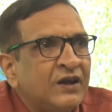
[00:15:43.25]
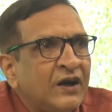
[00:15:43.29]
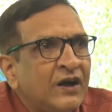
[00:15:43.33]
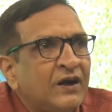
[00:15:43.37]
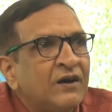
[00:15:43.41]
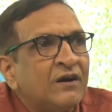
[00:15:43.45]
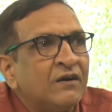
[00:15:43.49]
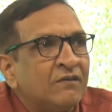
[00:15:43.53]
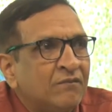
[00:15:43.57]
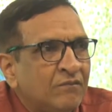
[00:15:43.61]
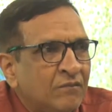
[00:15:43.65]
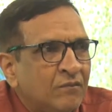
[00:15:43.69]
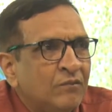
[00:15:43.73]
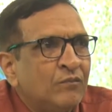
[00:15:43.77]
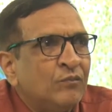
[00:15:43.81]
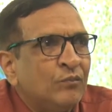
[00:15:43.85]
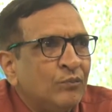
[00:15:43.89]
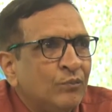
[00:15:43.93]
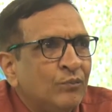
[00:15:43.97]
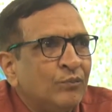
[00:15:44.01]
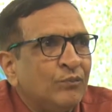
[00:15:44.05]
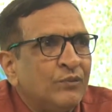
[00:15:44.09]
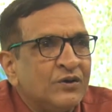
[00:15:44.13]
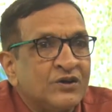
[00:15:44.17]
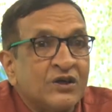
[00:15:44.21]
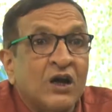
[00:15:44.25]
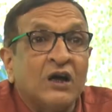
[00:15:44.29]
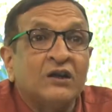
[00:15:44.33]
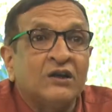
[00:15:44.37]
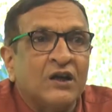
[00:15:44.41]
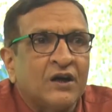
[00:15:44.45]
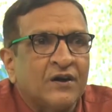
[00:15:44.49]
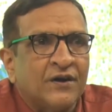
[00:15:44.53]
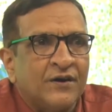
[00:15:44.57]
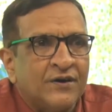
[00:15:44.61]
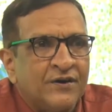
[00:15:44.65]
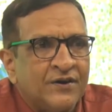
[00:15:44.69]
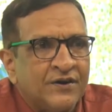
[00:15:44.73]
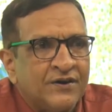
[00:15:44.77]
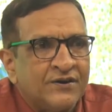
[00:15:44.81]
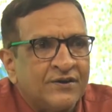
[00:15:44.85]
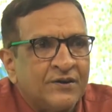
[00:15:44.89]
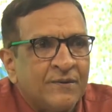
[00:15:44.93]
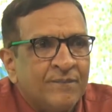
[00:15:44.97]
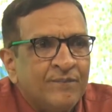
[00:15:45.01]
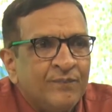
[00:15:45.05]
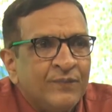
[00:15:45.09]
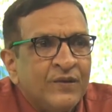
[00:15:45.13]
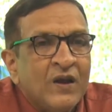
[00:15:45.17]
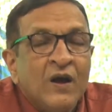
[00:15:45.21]
their other
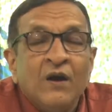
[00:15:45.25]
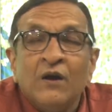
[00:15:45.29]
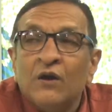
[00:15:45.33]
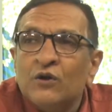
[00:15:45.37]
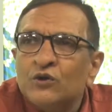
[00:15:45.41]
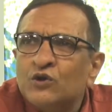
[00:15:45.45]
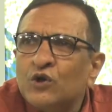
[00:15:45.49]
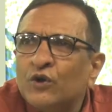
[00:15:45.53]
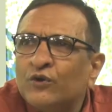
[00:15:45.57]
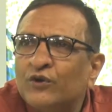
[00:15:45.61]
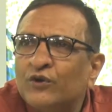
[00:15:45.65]
countries. So